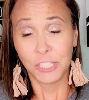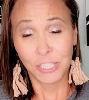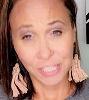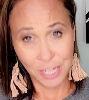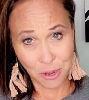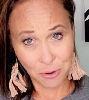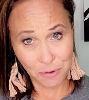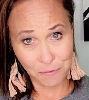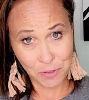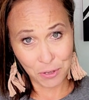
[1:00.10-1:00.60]

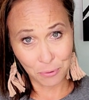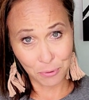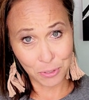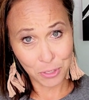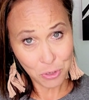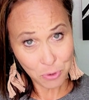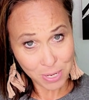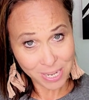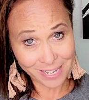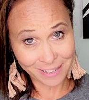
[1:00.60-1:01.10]
So if you are
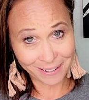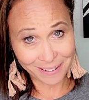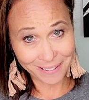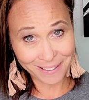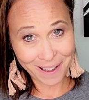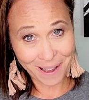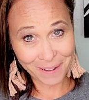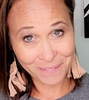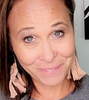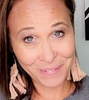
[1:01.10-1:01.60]
new
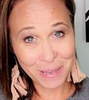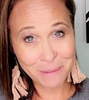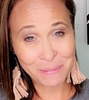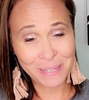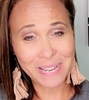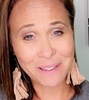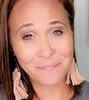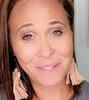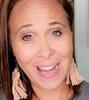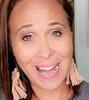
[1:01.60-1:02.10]
here, our
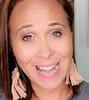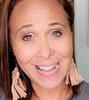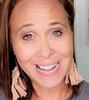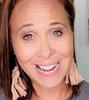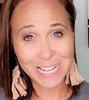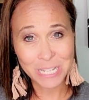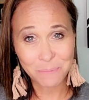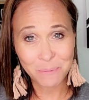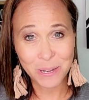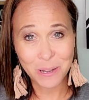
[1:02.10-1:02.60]
family of
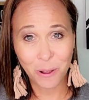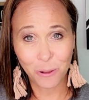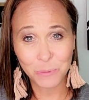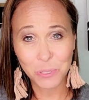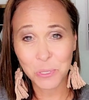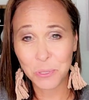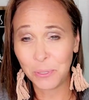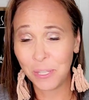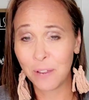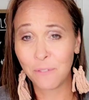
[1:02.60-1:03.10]
8 has been
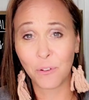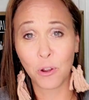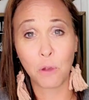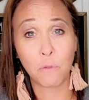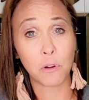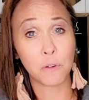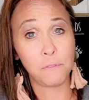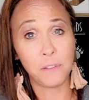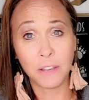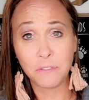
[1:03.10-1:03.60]
homeschooling for
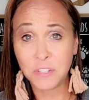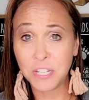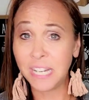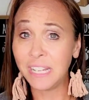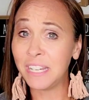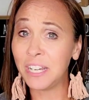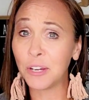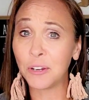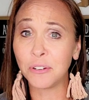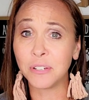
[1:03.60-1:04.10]
over
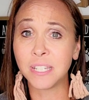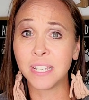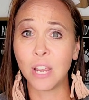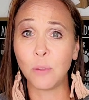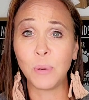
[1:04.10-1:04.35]
15 years,